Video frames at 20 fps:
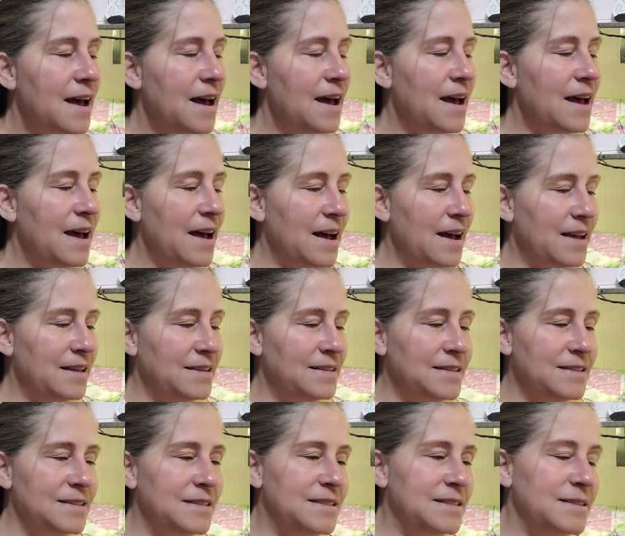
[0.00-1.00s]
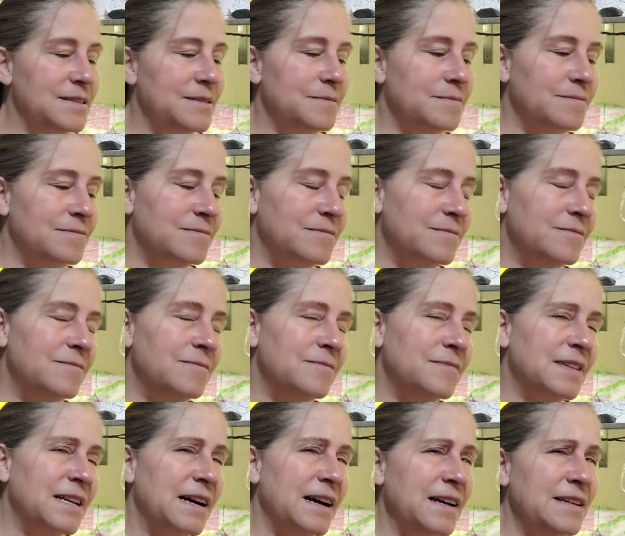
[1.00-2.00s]
And
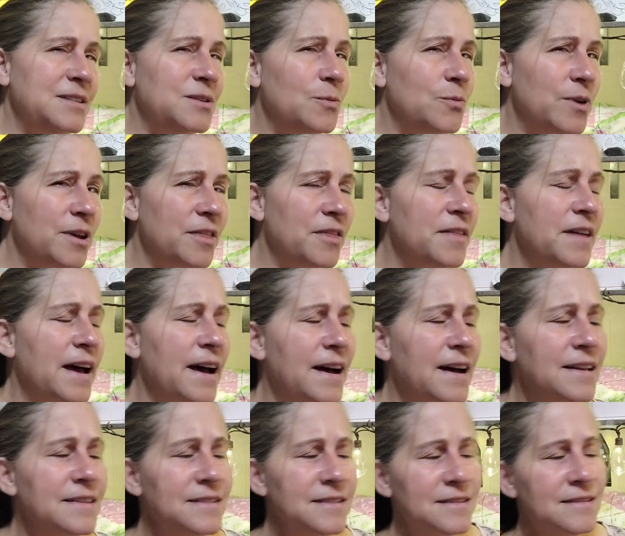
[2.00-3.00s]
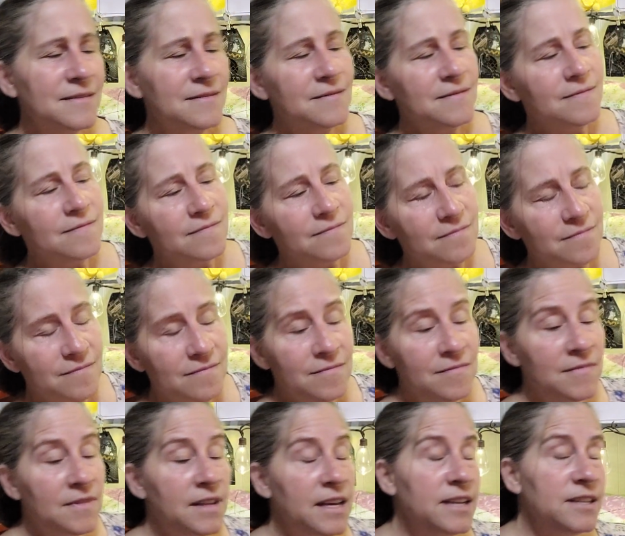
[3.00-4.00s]
kind of with that,
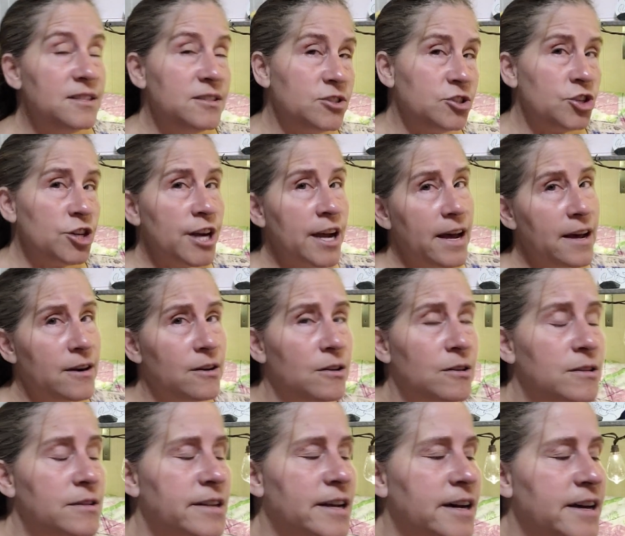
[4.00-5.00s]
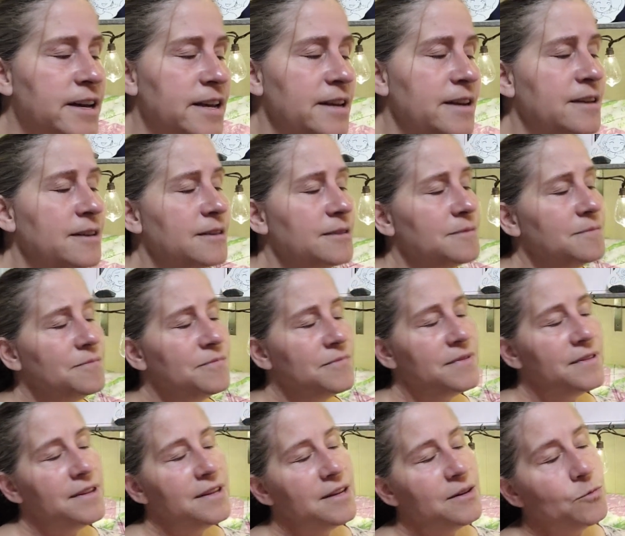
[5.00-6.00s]
they chat all night,
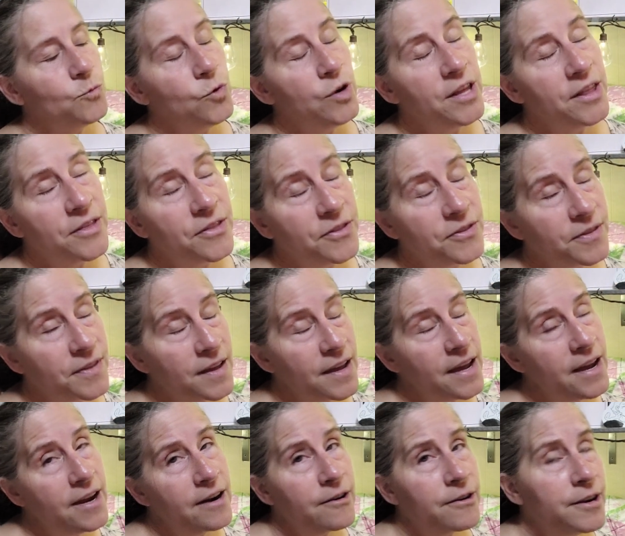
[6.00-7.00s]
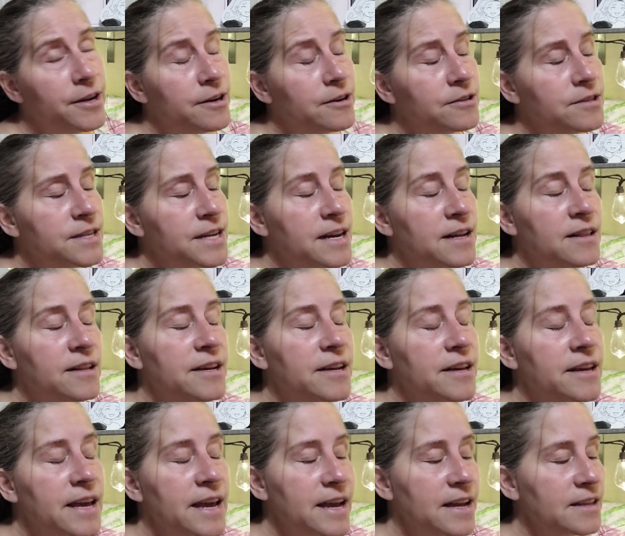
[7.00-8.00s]
with Harrier
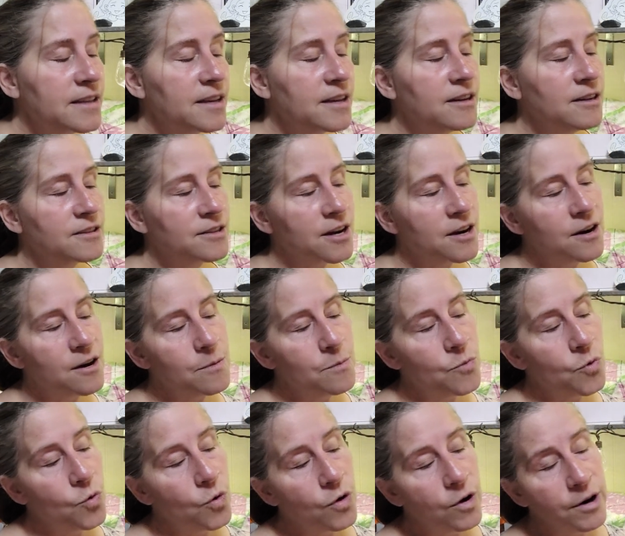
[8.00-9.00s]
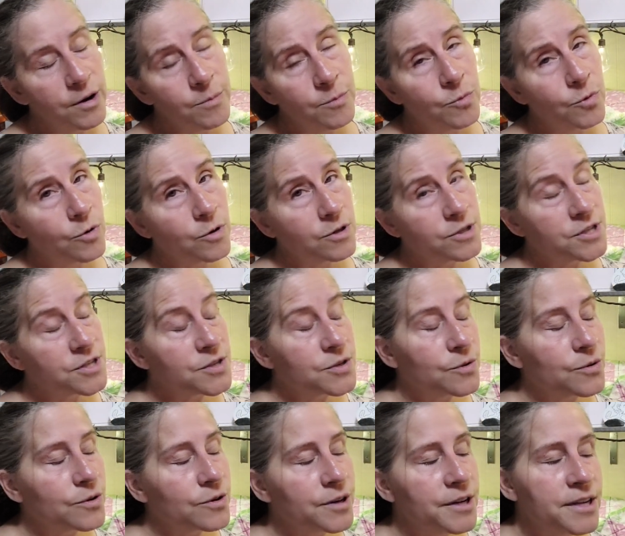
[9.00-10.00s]
telling Ankildar more and more
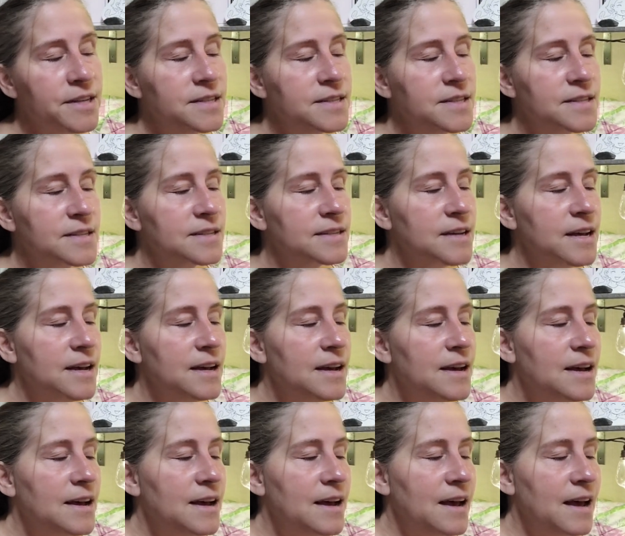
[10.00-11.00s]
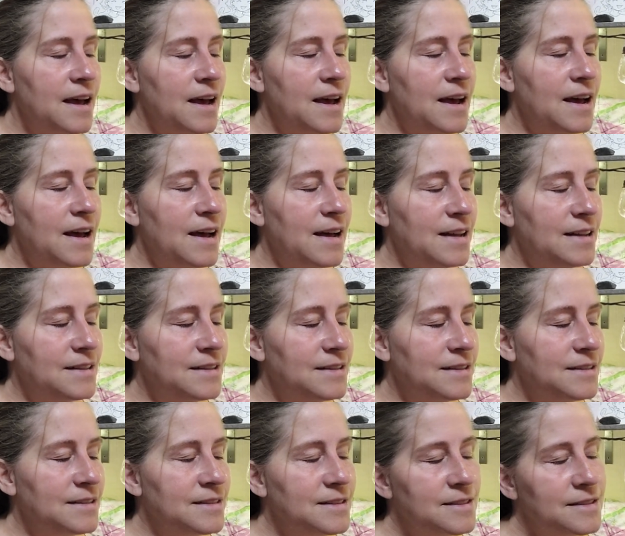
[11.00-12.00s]
stories
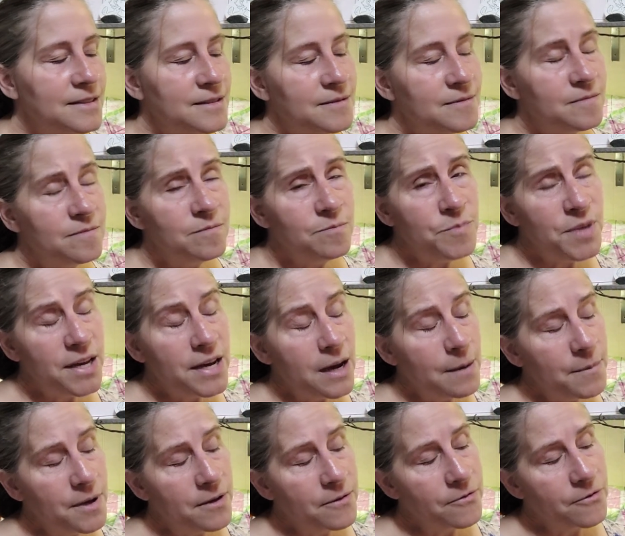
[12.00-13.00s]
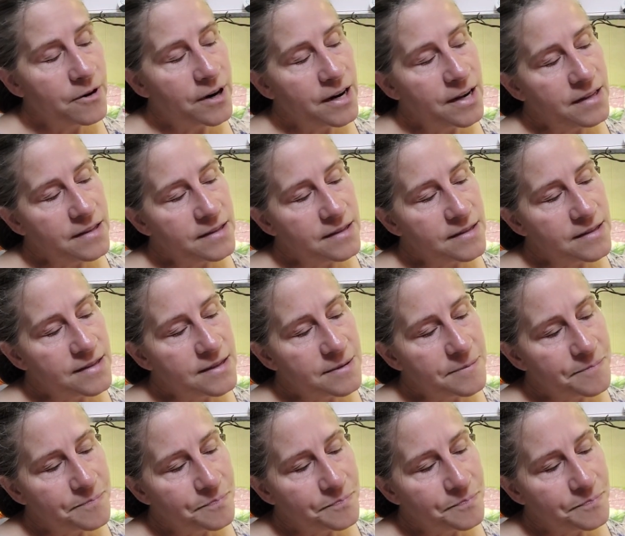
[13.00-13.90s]
and becoming friends.